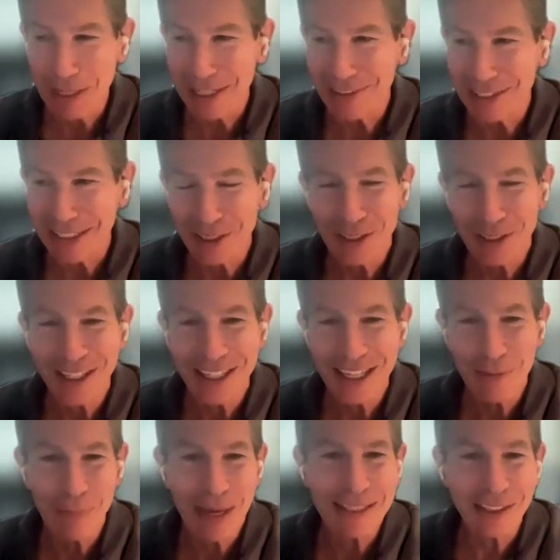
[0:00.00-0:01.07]
I mean, I think
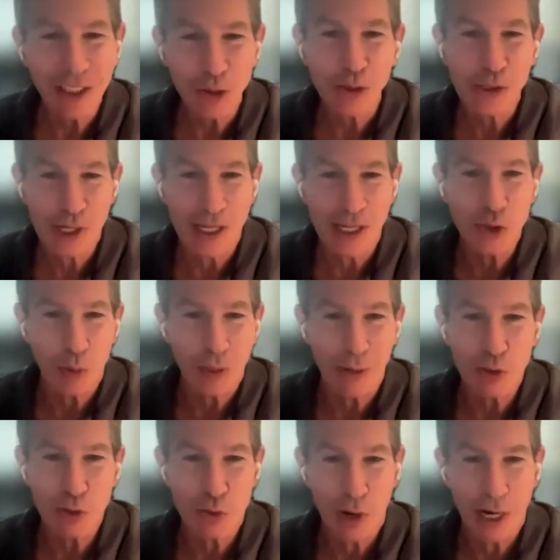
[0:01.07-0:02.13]
it made little sense
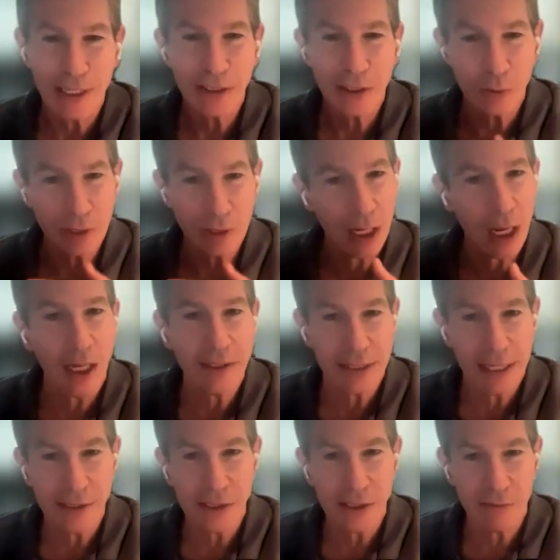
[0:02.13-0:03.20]
what I was trying to do in the
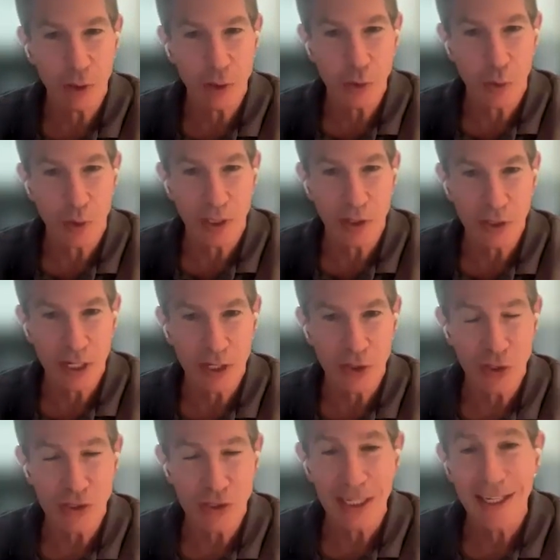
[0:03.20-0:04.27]
context of those
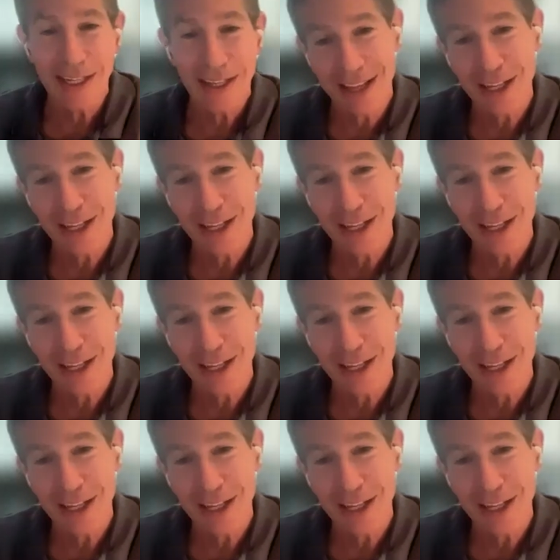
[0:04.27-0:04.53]
organizations.